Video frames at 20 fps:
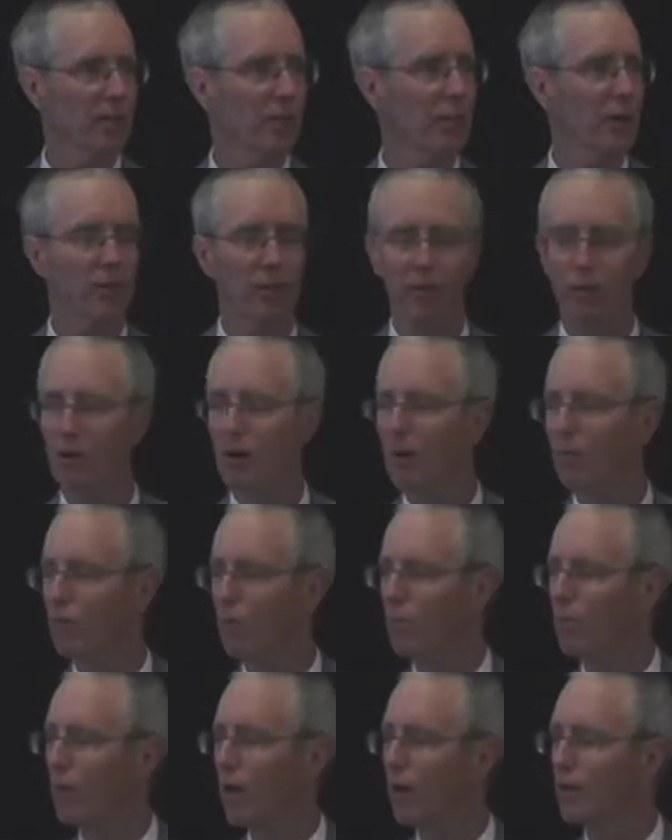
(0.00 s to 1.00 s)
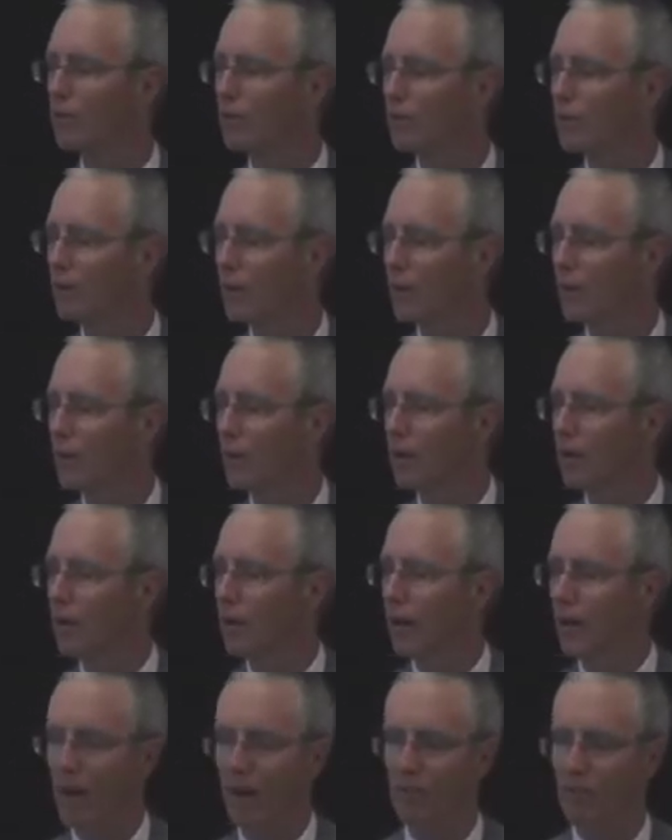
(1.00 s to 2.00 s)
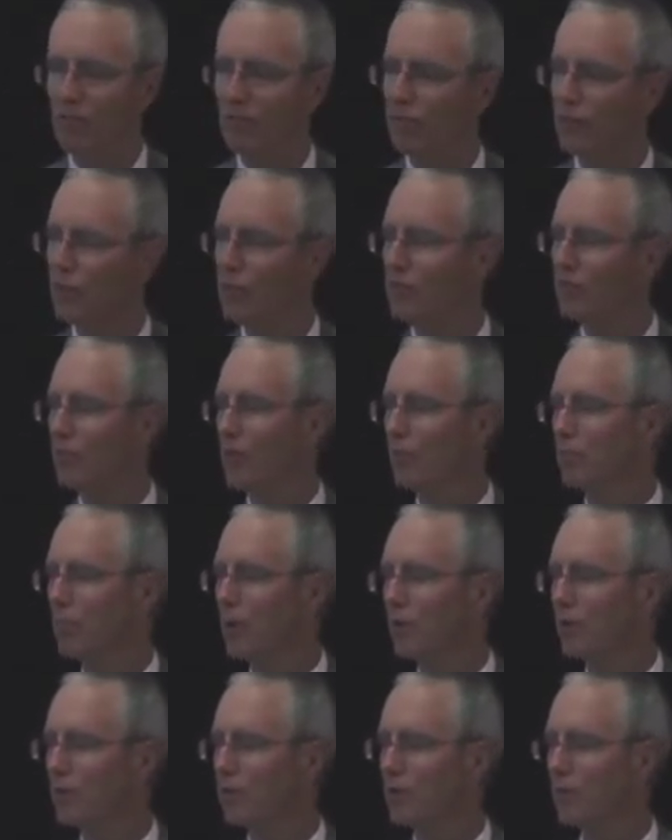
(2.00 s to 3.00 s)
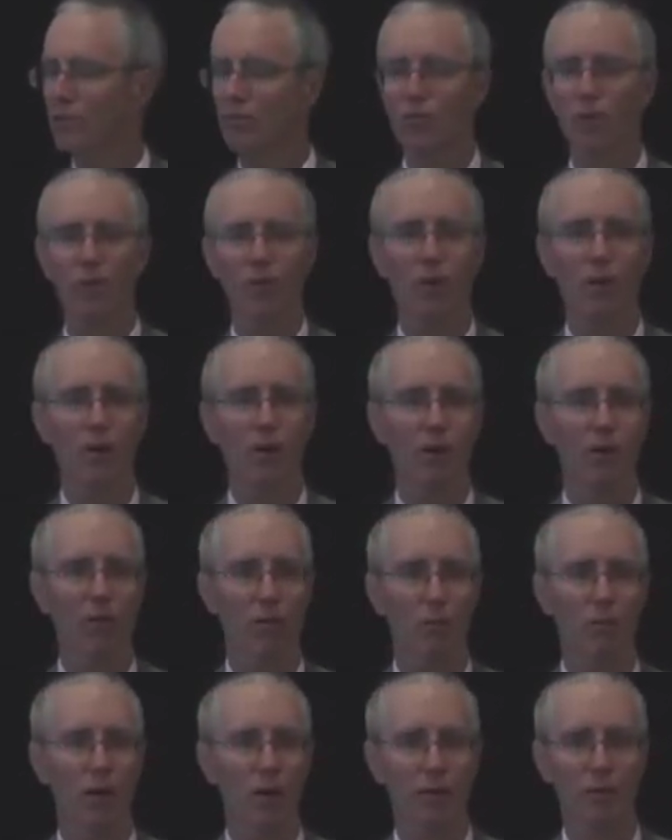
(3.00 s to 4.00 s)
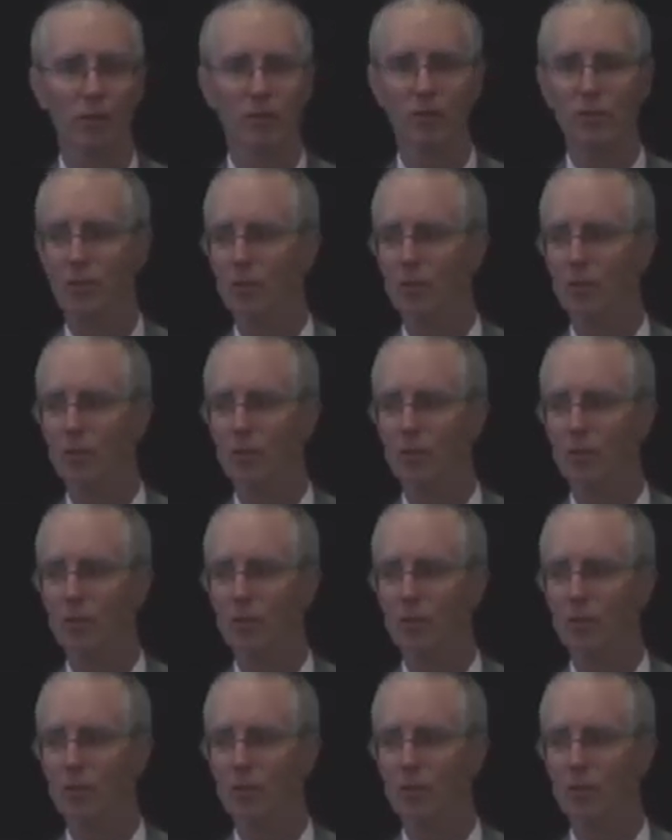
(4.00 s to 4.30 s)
them out of the cardboard boxes. And obviously, reset buttons external on all the buckets.